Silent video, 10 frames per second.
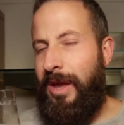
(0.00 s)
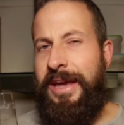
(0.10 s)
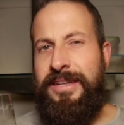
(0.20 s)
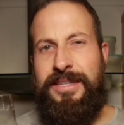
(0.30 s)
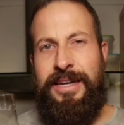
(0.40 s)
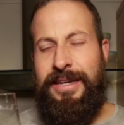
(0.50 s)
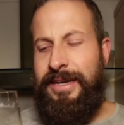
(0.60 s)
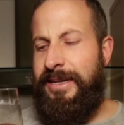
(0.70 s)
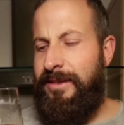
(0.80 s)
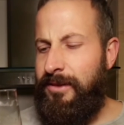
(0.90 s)
It's a
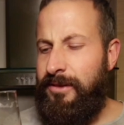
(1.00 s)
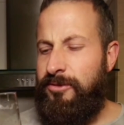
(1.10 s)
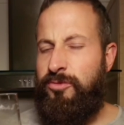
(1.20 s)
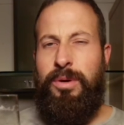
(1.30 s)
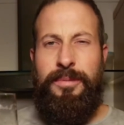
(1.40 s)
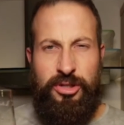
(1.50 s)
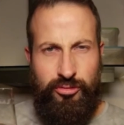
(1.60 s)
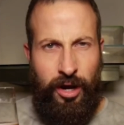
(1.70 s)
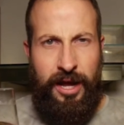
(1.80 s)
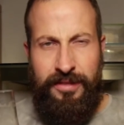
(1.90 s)
little probably
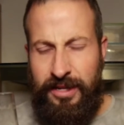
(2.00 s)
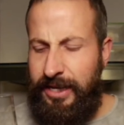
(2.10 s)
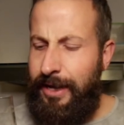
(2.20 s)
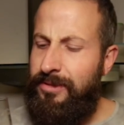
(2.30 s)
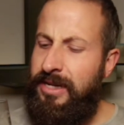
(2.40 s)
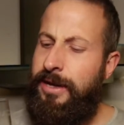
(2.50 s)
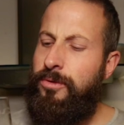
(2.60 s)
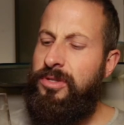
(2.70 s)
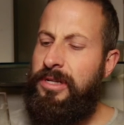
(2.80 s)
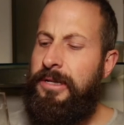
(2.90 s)
drier than a Camden
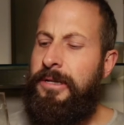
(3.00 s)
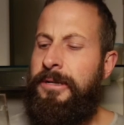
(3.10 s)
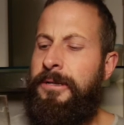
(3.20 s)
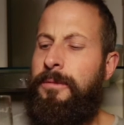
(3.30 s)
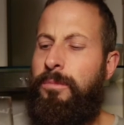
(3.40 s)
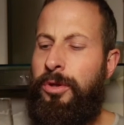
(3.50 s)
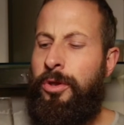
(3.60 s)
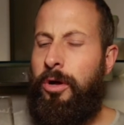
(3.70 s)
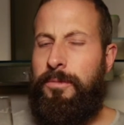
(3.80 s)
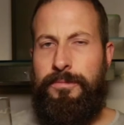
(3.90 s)
Hells, but
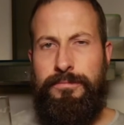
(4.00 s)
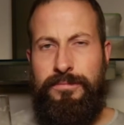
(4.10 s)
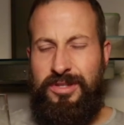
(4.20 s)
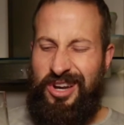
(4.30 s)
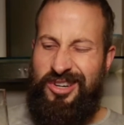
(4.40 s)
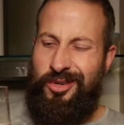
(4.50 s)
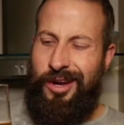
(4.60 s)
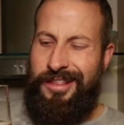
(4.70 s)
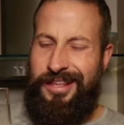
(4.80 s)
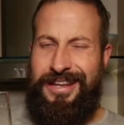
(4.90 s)
not so
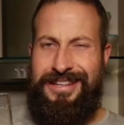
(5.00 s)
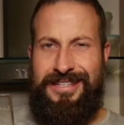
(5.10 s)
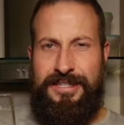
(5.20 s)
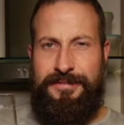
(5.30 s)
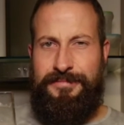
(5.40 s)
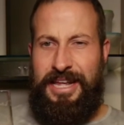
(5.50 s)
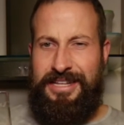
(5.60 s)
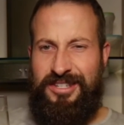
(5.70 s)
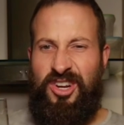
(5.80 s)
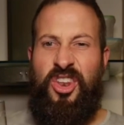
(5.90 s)
dry that
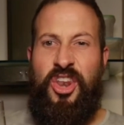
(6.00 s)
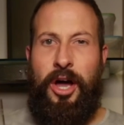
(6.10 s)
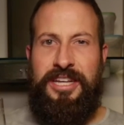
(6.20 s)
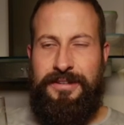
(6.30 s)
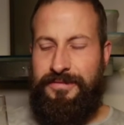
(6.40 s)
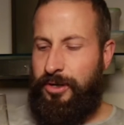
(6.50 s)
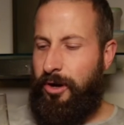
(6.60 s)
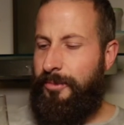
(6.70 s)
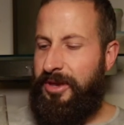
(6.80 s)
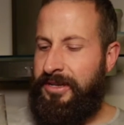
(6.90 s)
it's not nice, if you know
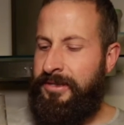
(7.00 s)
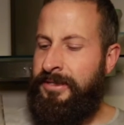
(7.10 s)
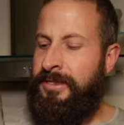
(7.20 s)
what I mean.